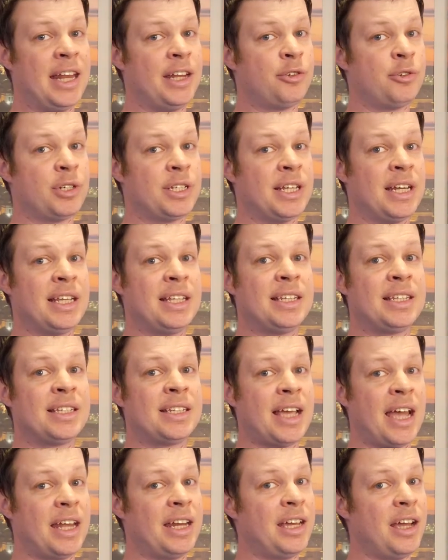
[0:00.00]
and interested in
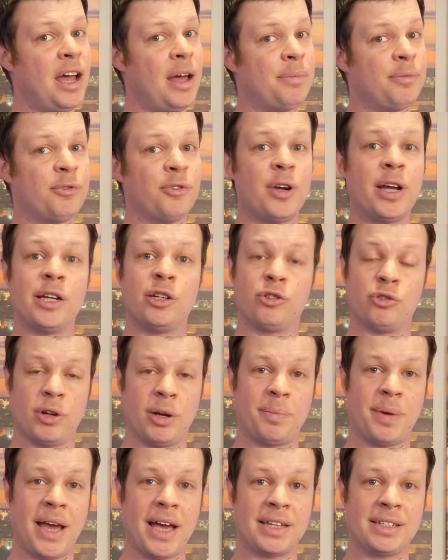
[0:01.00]
signing up for a
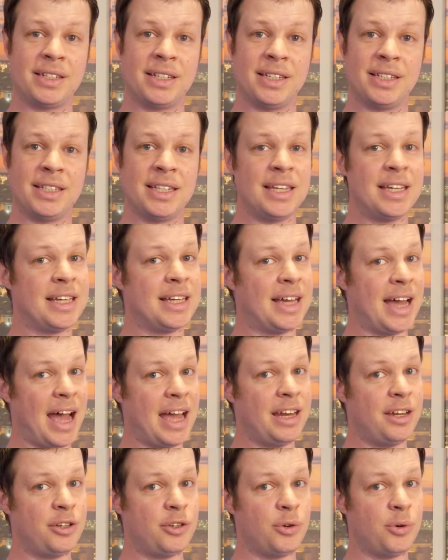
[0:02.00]
Trip Hacks DC
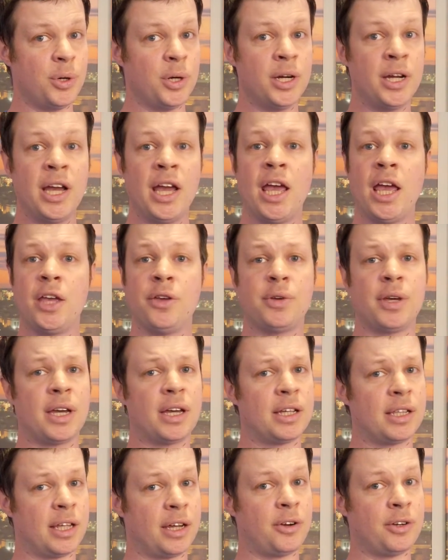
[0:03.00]
guided tour, you
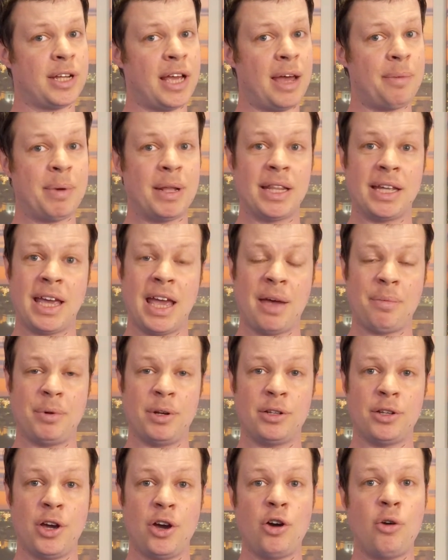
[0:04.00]
can click or tap on the
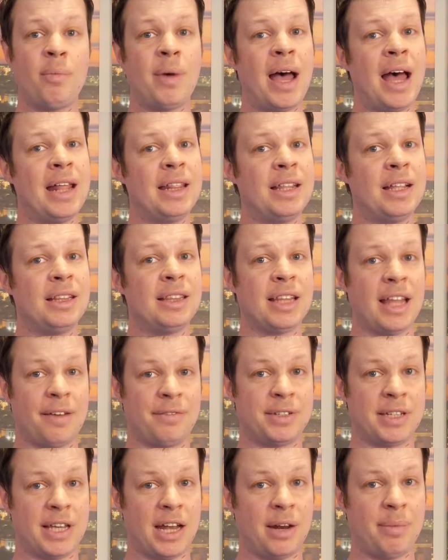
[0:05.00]
Capitol Dome on the
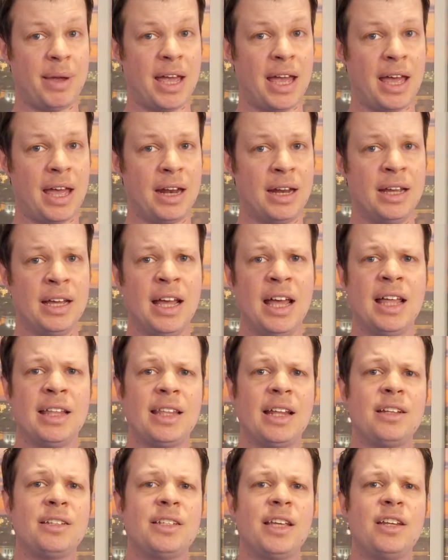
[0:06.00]
left side of my head.
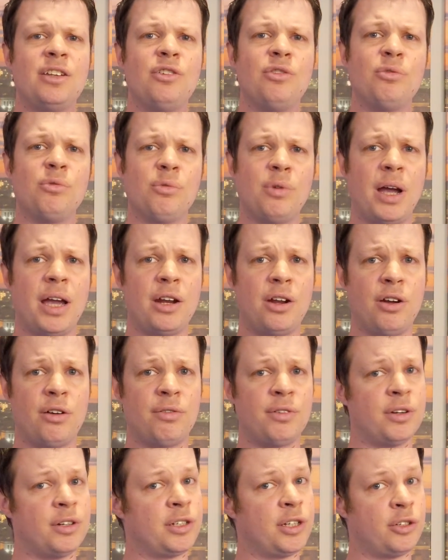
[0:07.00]
That'll send you right
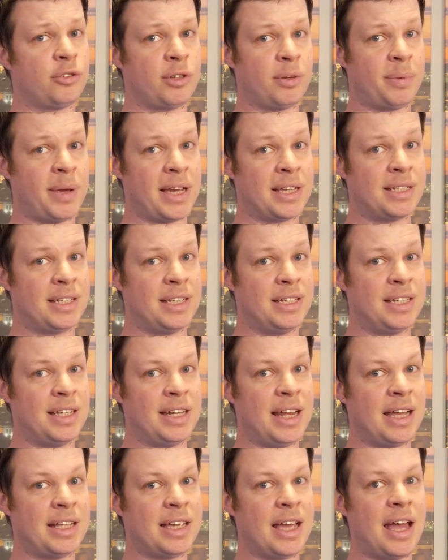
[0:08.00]
over to
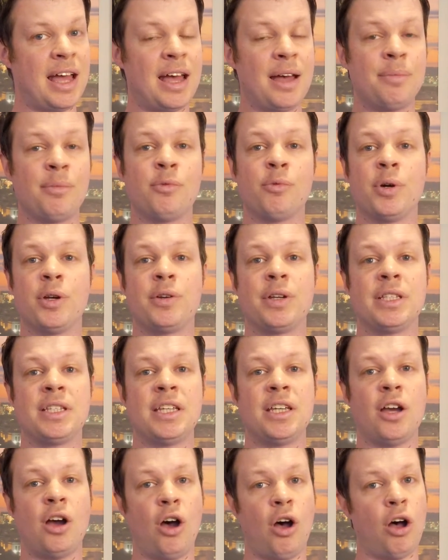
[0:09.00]
triphacksdc.com where you can
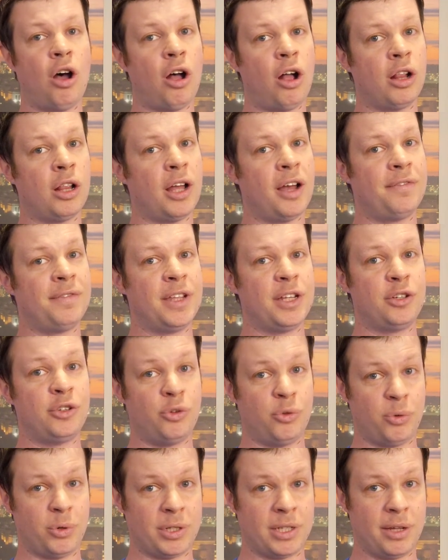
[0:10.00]
see all of the
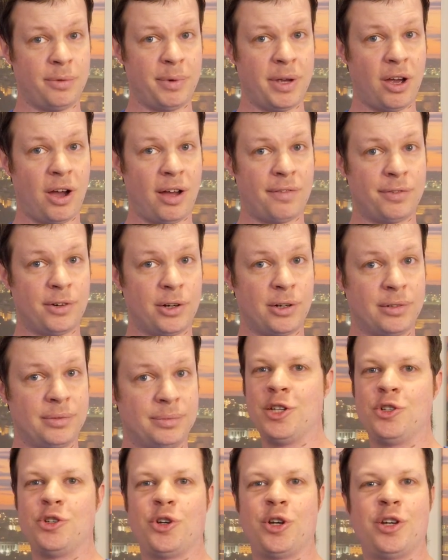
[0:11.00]
tours that we offer.
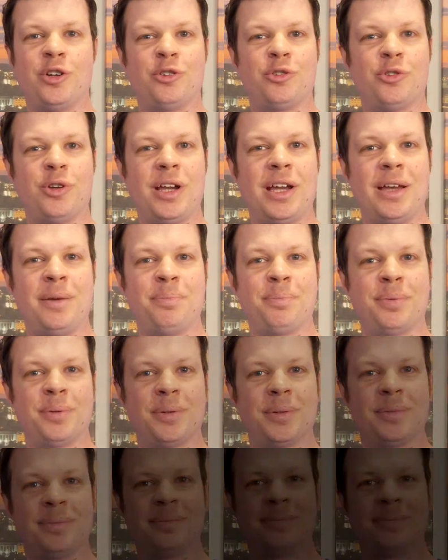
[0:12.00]
Enjoy your trip.